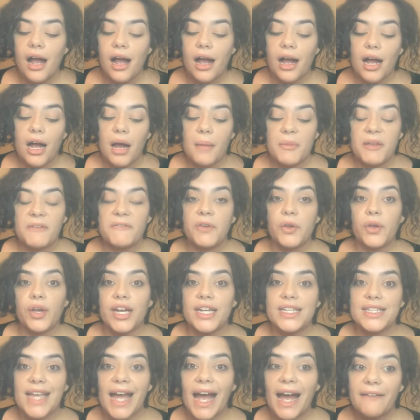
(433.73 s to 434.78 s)
If you
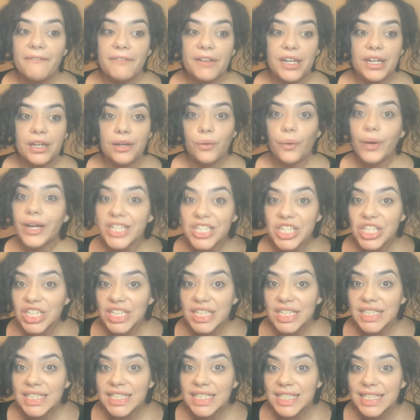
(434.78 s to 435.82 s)
guys have any
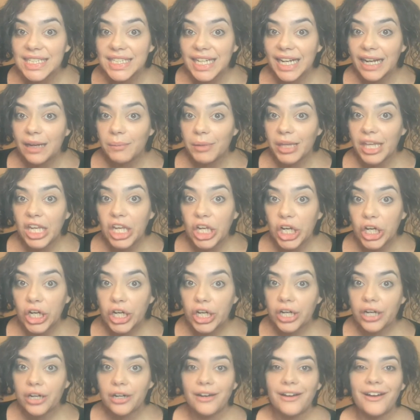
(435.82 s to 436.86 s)
questions, I'm
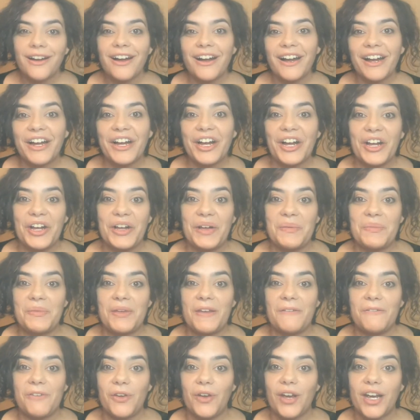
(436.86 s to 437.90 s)
here.
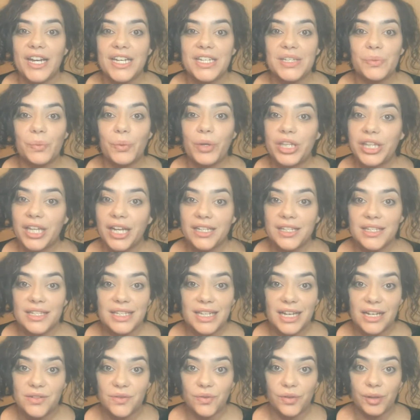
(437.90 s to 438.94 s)
If you guys would like to
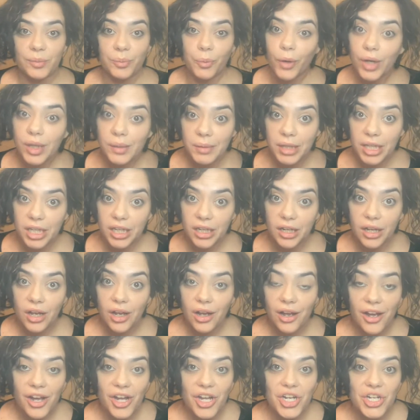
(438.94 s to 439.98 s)
schedule an appointment
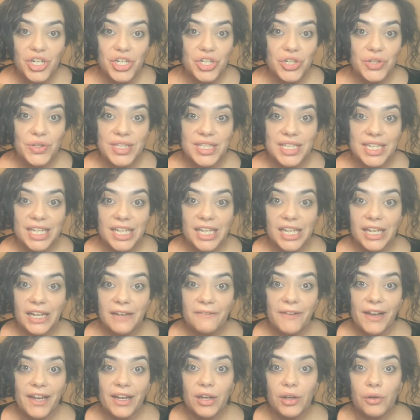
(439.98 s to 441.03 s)
to see
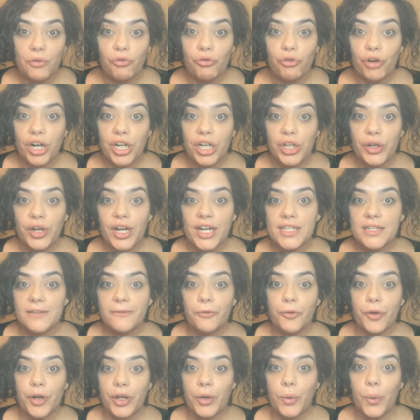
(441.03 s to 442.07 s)
if I can run you guys a
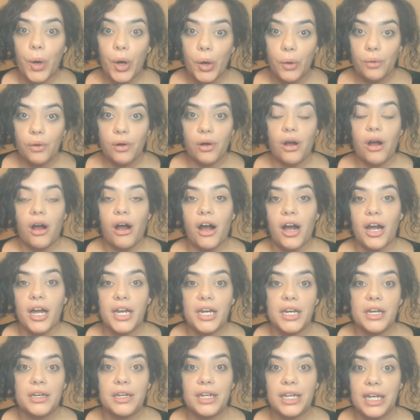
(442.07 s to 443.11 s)
free quote
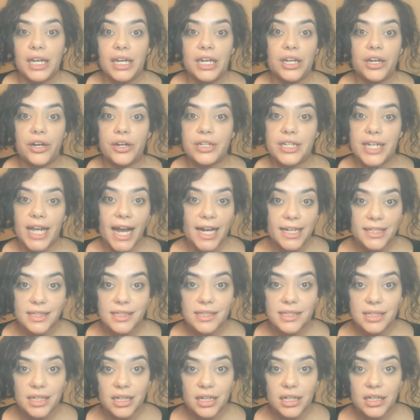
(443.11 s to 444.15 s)
on getting your
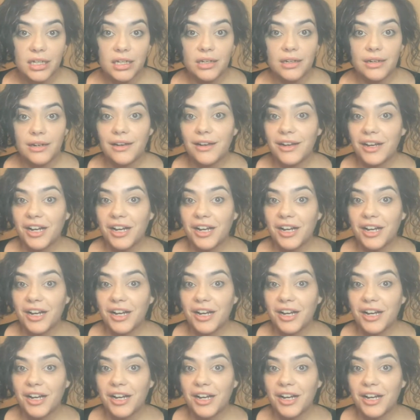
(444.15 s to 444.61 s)
taxes done,